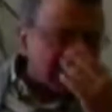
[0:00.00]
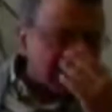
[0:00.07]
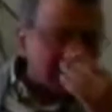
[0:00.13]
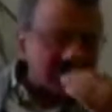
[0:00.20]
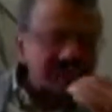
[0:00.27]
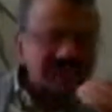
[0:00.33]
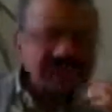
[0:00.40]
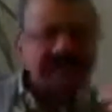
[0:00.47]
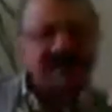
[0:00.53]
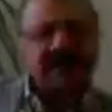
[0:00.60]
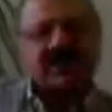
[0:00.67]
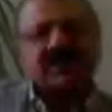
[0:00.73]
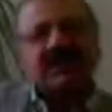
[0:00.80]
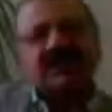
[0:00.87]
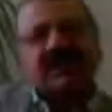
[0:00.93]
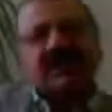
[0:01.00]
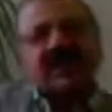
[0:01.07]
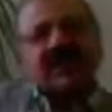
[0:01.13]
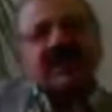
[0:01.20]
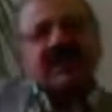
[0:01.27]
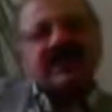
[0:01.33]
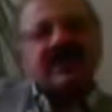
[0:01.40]
used ARV
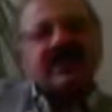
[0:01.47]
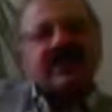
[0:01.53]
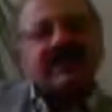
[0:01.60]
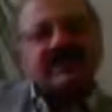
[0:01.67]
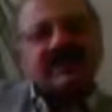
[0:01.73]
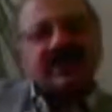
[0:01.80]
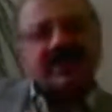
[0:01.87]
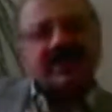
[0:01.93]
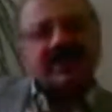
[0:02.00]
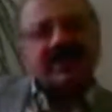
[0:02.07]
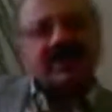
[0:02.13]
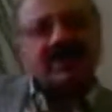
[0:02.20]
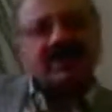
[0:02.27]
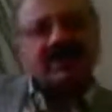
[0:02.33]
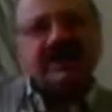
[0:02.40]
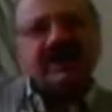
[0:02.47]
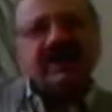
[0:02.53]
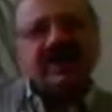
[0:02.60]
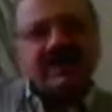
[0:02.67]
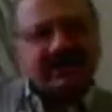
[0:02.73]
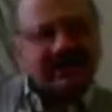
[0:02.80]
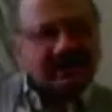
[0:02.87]
called
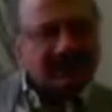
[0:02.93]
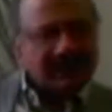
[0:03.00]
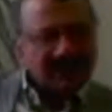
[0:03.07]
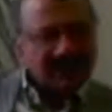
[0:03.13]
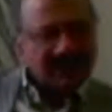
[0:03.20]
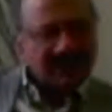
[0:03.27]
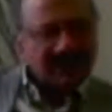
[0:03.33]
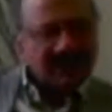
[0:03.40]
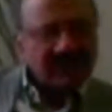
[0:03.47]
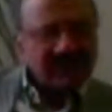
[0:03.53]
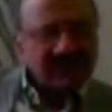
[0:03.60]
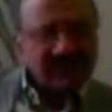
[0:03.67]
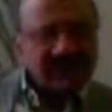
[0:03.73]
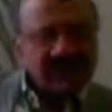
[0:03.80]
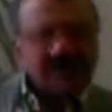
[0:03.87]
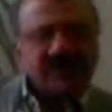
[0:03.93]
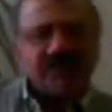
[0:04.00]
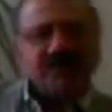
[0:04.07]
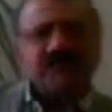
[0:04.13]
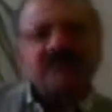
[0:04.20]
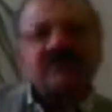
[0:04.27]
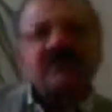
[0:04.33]
TDF, tenofovir
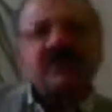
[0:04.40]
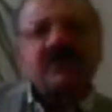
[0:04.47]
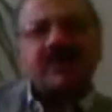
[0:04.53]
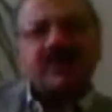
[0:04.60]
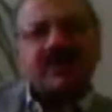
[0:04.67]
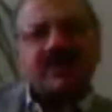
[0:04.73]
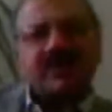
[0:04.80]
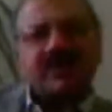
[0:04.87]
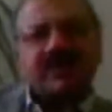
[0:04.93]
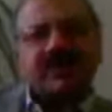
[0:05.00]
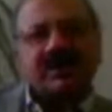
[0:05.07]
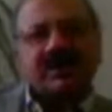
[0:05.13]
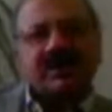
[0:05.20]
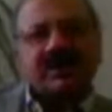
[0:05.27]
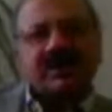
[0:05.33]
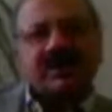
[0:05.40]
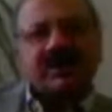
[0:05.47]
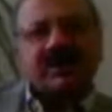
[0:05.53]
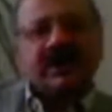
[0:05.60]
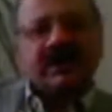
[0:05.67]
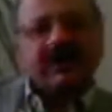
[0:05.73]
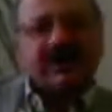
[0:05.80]
disoproxil fumarate.
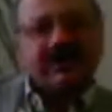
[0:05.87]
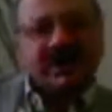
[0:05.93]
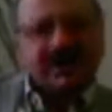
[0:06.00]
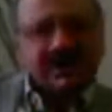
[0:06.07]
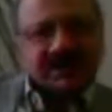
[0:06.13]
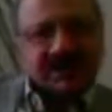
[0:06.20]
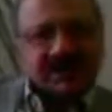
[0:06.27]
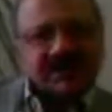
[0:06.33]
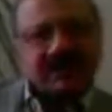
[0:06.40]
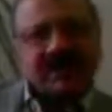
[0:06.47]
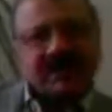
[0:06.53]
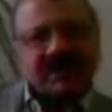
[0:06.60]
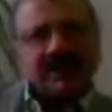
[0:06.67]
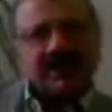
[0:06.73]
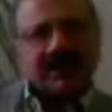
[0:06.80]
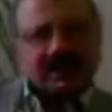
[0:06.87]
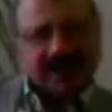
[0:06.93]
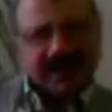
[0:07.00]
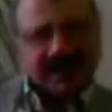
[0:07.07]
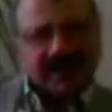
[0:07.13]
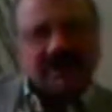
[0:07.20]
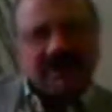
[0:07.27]
Now the basic
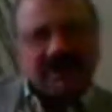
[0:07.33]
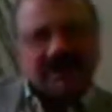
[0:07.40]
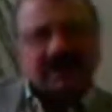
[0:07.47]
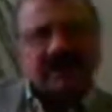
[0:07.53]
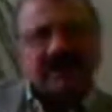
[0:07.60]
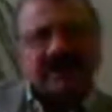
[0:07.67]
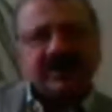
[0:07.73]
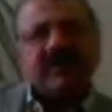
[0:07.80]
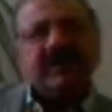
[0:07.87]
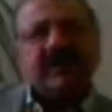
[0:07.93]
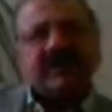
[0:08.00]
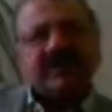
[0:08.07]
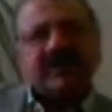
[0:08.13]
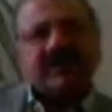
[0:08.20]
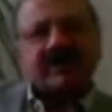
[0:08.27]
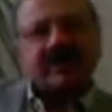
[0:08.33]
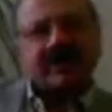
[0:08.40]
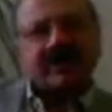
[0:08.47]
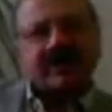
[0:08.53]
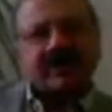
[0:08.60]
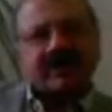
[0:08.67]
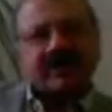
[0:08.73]
chemical, tenofovir,
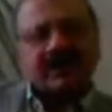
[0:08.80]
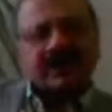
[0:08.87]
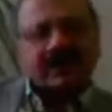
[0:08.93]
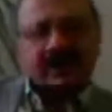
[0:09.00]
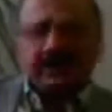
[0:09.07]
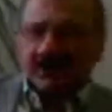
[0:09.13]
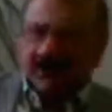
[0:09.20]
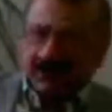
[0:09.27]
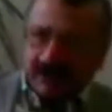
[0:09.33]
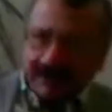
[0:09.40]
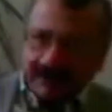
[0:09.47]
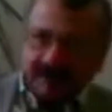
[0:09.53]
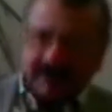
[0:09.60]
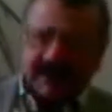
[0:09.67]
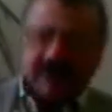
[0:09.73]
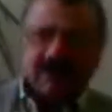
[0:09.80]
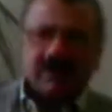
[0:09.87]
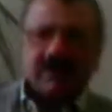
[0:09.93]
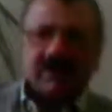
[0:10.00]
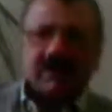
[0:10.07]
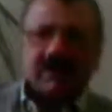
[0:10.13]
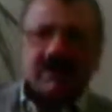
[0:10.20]
you had a patent
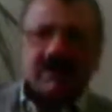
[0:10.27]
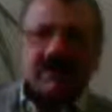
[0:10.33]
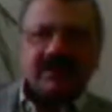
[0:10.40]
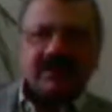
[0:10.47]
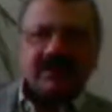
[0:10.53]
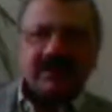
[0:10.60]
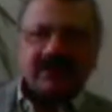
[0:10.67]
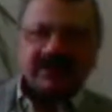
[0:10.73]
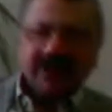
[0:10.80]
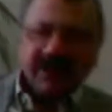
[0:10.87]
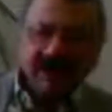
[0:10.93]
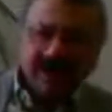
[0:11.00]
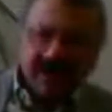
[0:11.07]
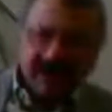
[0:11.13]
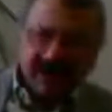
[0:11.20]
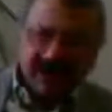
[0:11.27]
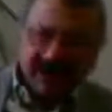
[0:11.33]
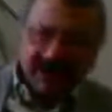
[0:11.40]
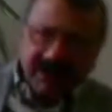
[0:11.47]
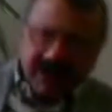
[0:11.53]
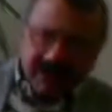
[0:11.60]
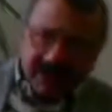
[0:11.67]
of that. But then there was
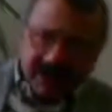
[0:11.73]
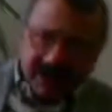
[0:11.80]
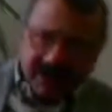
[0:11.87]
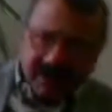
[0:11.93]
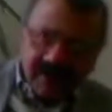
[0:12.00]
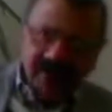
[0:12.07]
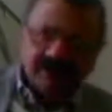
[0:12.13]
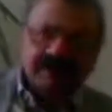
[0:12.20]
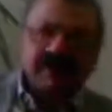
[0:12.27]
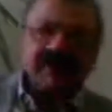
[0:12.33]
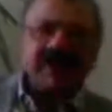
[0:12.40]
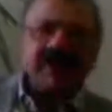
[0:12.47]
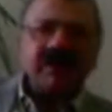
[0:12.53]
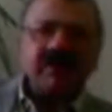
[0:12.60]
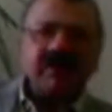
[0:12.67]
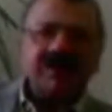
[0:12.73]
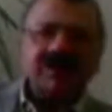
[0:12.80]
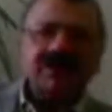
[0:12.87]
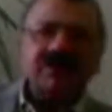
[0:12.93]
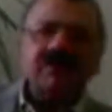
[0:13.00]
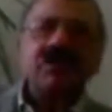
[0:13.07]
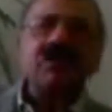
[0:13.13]
again another patent on a
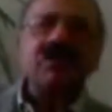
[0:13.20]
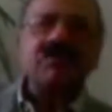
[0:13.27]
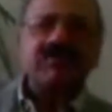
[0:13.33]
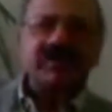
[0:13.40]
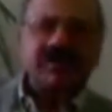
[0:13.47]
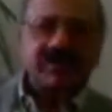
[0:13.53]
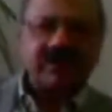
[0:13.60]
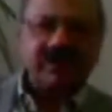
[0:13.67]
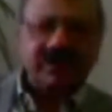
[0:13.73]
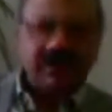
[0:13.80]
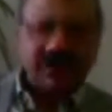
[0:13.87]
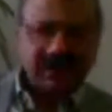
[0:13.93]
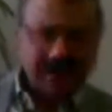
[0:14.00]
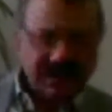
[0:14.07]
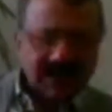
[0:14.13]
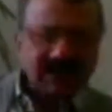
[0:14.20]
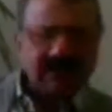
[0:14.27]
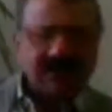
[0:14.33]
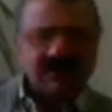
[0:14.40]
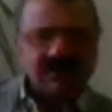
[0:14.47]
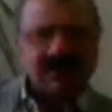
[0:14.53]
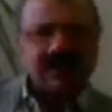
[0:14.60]
salt of it, and that
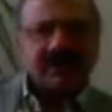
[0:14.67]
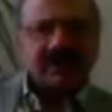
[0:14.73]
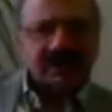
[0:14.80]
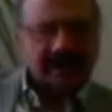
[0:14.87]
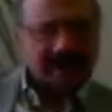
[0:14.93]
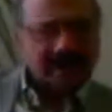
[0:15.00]
is what,